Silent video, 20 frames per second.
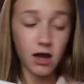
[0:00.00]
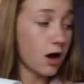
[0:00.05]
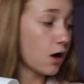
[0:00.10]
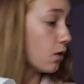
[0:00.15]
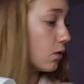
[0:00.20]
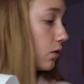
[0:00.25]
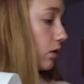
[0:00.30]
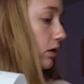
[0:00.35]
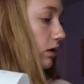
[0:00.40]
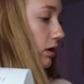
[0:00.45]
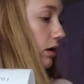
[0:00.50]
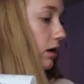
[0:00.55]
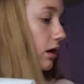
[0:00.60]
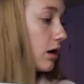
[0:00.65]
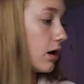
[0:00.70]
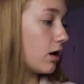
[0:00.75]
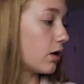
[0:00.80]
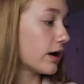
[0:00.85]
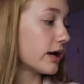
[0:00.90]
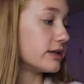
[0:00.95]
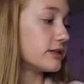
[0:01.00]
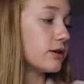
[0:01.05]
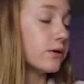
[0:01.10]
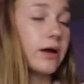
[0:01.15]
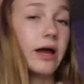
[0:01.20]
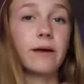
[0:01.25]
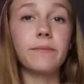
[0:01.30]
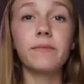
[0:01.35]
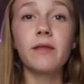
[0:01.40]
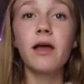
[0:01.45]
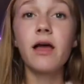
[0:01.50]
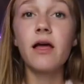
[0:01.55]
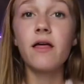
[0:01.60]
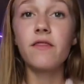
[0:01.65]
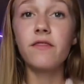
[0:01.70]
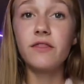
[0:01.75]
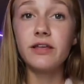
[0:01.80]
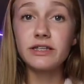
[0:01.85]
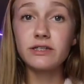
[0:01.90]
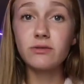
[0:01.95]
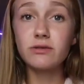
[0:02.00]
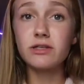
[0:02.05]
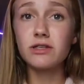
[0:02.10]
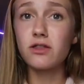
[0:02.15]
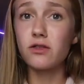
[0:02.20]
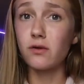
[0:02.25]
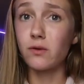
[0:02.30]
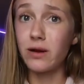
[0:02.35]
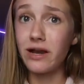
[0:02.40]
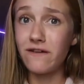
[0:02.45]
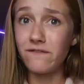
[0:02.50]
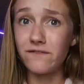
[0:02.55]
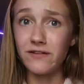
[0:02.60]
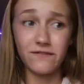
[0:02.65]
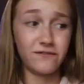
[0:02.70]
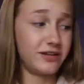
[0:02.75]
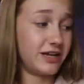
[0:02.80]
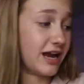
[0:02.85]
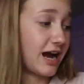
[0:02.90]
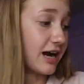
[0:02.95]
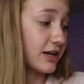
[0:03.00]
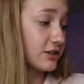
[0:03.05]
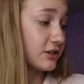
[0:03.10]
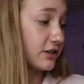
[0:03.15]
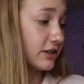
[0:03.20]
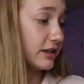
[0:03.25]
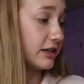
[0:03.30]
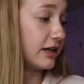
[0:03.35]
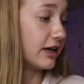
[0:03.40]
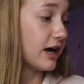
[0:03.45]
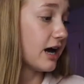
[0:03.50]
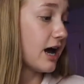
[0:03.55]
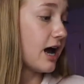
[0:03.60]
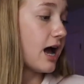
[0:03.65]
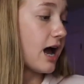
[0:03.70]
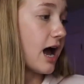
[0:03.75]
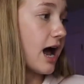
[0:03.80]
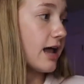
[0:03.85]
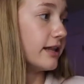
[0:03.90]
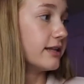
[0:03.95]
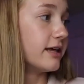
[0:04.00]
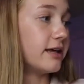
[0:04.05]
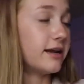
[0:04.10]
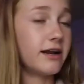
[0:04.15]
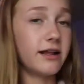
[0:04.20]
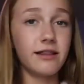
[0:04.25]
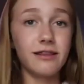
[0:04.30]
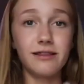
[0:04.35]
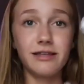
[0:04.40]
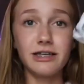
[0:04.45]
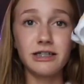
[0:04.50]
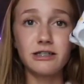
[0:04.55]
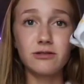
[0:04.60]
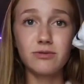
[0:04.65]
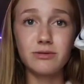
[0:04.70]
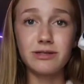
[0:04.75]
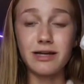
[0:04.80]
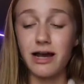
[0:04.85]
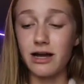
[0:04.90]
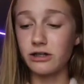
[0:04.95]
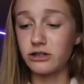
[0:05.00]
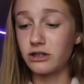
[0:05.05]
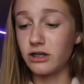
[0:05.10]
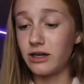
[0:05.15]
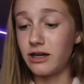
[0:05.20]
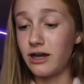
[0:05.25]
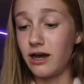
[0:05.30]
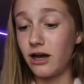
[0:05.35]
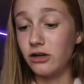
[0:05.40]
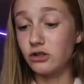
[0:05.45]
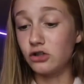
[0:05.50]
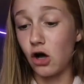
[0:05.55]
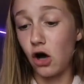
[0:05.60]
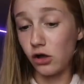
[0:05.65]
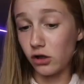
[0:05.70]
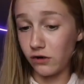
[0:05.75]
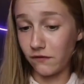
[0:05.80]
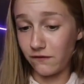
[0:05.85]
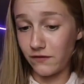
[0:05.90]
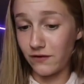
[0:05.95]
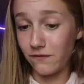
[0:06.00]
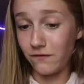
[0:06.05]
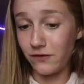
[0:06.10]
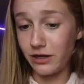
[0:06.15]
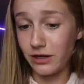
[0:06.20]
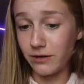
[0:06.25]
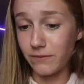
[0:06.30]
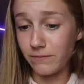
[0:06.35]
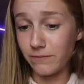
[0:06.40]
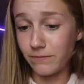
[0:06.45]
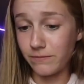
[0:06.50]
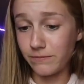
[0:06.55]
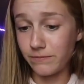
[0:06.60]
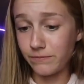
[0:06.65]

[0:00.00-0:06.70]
Oh, okay, so yeah, this was $3.50 actually, and then this was actually $1.50.